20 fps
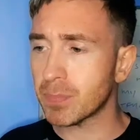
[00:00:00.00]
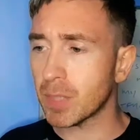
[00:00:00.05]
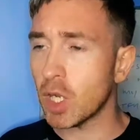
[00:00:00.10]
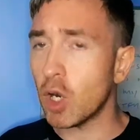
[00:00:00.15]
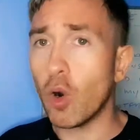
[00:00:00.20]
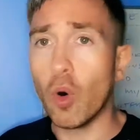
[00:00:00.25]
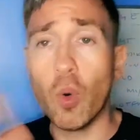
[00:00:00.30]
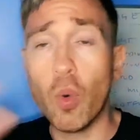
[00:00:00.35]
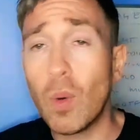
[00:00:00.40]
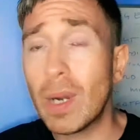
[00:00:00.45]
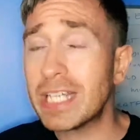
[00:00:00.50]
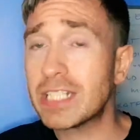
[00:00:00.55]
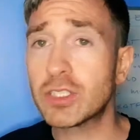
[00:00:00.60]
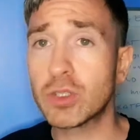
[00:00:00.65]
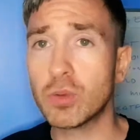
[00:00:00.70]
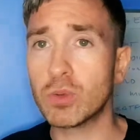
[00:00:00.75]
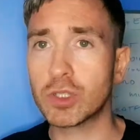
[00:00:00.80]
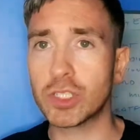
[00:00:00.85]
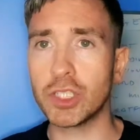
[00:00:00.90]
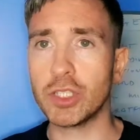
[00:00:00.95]
Always
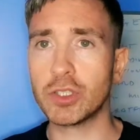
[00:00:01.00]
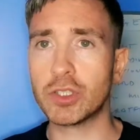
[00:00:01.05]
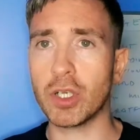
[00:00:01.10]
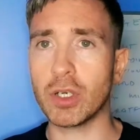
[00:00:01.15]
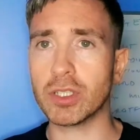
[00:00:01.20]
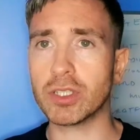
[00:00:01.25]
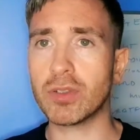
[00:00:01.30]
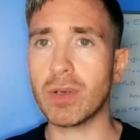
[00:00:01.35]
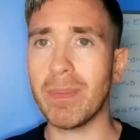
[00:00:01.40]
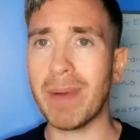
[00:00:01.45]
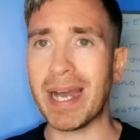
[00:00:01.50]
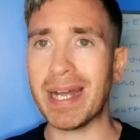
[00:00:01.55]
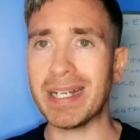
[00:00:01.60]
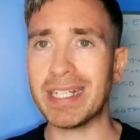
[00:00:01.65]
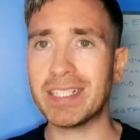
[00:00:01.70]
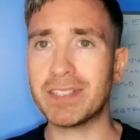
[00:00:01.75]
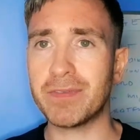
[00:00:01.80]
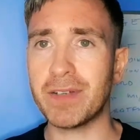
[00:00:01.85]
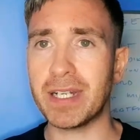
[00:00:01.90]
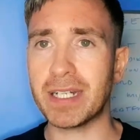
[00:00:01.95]
talk to your doctor about
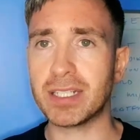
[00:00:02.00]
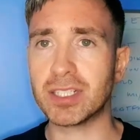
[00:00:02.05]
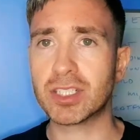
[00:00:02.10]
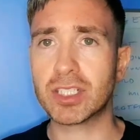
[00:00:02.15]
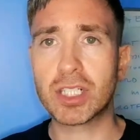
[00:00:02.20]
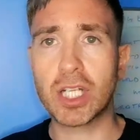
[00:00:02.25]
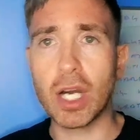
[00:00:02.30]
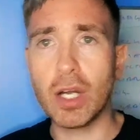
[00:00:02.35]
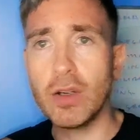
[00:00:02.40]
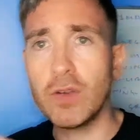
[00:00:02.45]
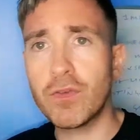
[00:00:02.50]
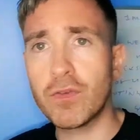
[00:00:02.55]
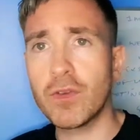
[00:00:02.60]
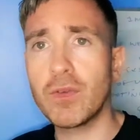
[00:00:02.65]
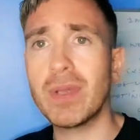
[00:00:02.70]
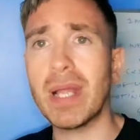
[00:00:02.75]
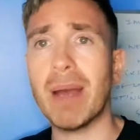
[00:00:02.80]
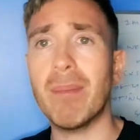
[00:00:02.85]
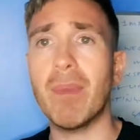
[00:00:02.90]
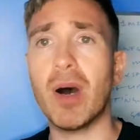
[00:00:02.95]
these things. Go through
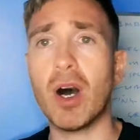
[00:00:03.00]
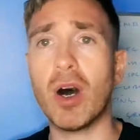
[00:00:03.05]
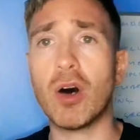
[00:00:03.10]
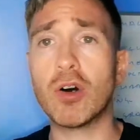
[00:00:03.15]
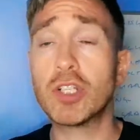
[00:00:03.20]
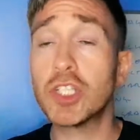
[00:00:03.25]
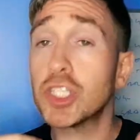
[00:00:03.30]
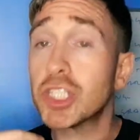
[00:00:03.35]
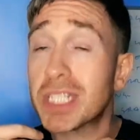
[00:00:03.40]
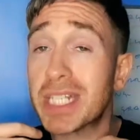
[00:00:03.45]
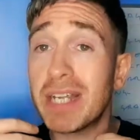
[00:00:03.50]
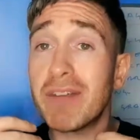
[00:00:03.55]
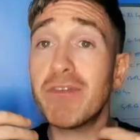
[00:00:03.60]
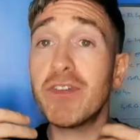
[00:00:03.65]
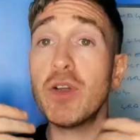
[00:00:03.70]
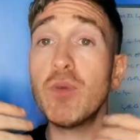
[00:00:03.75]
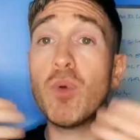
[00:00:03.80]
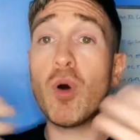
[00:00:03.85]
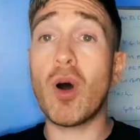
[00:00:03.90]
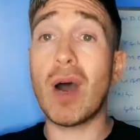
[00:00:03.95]
them. I'll just give
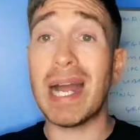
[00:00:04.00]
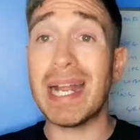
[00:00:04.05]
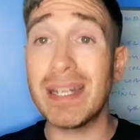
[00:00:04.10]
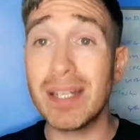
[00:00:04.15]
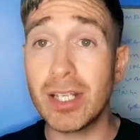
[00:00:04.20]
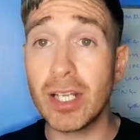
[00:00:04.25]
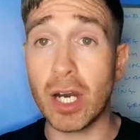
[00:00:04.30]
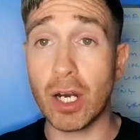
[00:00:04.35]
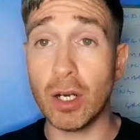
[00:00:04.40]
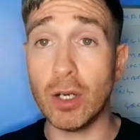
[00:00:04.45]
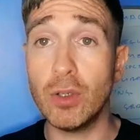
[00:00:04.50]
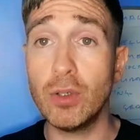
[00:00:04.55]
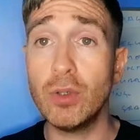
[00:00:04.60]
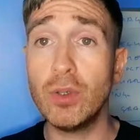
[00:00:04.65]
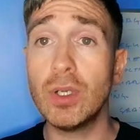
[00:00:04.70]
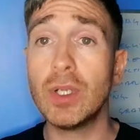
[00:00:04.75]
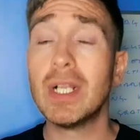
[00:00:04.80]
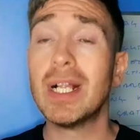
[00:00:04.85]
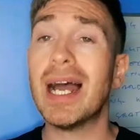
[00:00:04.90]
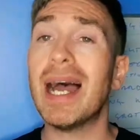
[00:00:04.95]
you what I know
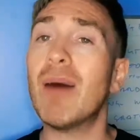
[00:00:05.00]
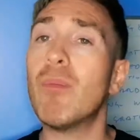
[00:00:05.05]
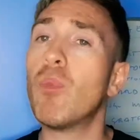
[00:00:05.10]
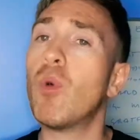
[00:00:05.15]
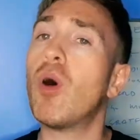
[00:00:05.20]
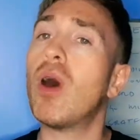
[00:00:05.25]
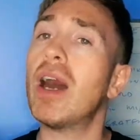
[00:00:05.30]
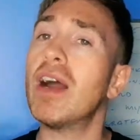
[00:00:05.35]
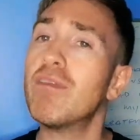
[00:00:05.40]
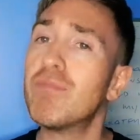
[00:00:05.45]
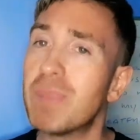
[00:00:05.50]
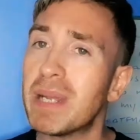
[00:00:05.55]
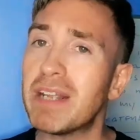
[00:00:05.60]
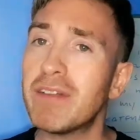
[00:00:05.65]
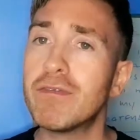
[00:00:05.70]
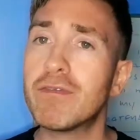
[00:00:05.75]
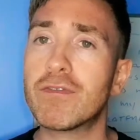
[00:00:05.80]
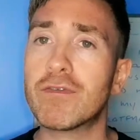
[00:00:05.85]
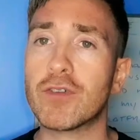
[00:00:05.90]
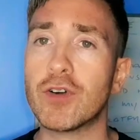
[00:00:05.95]
and what I've been
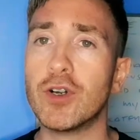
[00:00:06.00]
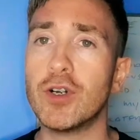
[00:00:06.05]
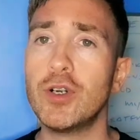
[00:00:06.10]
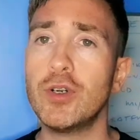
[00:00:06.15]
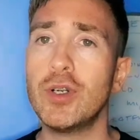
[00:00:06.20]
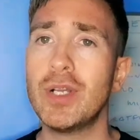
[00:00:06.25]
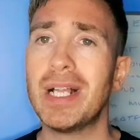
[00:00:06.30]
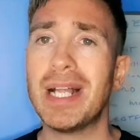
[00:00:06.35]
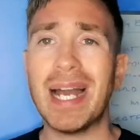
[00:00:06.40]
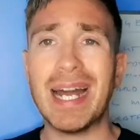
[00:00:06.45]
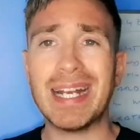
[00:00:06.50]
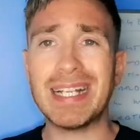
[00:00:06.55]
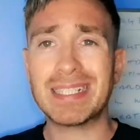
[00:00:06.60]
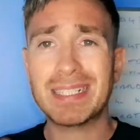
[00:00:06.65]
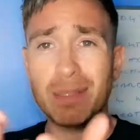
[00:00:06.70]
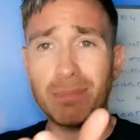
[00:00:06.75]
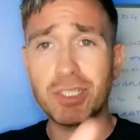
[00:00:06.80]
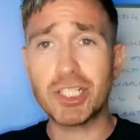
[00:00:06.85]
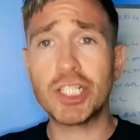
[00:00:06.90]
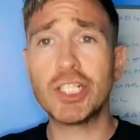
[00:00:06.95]
through, and it's
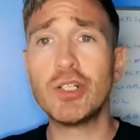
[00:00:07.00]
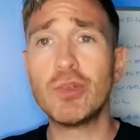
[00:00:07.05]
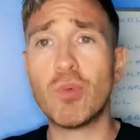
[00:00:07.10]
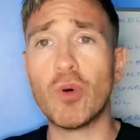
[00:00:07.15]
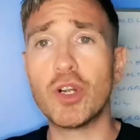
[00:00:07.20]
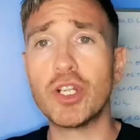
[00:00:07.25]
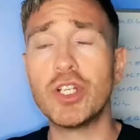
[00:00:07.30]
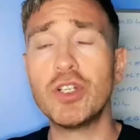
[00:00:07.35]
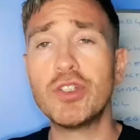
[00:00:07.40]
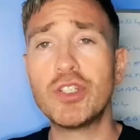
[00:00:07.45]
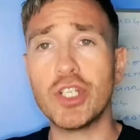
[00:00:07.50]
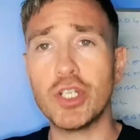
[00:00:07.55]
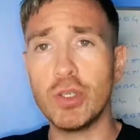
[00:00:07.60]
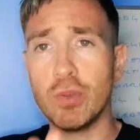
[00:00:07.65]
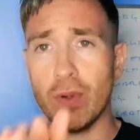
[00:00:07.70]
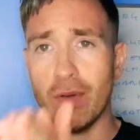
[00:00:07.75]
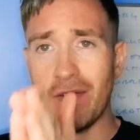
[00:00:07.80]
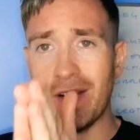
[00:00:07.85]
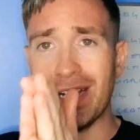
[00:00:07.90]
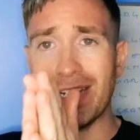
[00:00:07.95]
up to you what you do
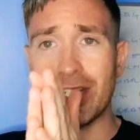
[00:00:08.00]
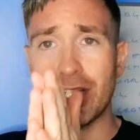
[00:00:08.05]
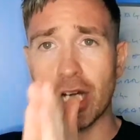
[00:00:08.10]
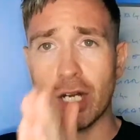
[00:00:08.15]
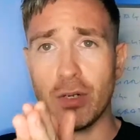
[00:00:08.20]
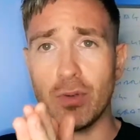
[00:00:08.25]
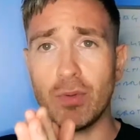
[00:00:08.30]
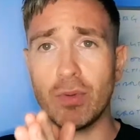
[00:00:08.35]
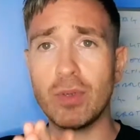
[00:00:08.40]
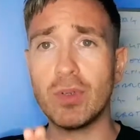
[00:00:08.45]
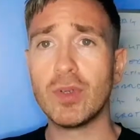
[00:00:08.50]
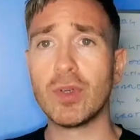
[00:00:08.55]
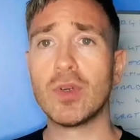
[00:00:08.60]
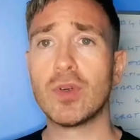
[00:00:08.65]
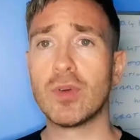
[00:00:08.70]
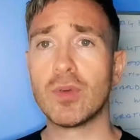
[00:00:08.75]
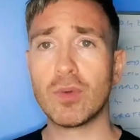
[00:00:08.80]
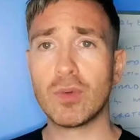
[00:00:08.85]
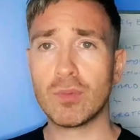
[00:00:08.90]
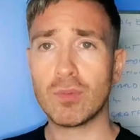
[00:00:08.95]
with it. I'm
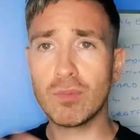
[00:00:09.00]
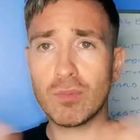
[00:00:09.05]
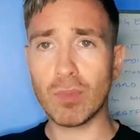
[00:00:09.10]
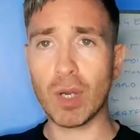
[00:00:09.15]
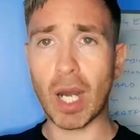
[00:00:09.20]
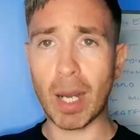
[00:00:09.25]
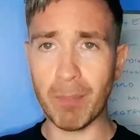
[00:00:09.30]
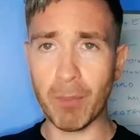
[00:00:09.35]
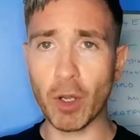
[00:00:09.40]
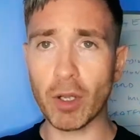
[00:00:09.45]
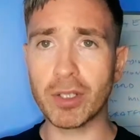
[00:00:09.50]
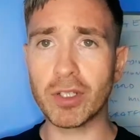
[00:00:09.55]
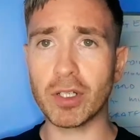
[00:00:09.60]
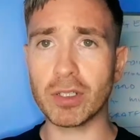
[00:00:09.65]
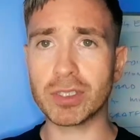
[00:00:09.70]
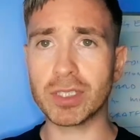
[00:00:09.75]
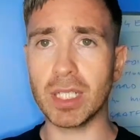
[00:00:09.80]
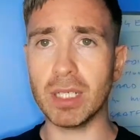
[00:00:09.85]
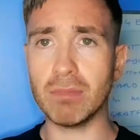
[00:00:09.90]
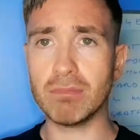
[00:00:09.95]
not a
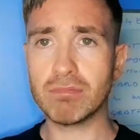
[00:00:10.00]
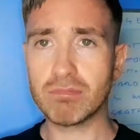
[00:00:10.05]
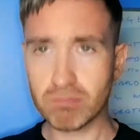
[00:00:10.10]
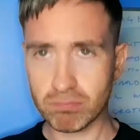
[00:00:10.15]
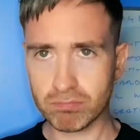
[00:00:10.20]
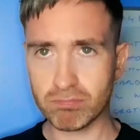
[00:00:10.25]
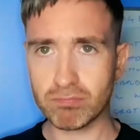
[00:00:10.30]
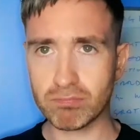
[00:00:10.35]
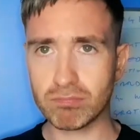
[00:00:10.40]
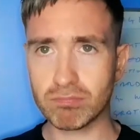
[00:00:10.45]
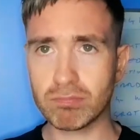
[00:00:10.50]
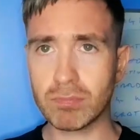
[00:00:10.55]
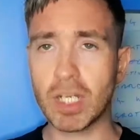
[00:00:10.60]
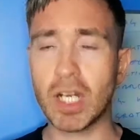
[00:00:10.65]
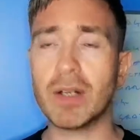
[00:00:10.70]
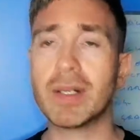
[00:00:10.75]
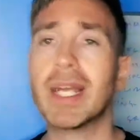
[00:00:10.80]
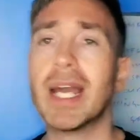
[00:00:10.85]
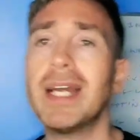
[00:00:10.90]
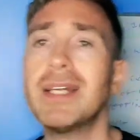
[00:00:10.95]
doctor,
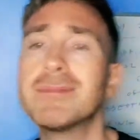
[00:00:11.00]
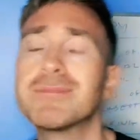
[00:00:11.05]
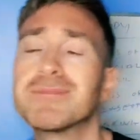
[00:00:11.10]
okay?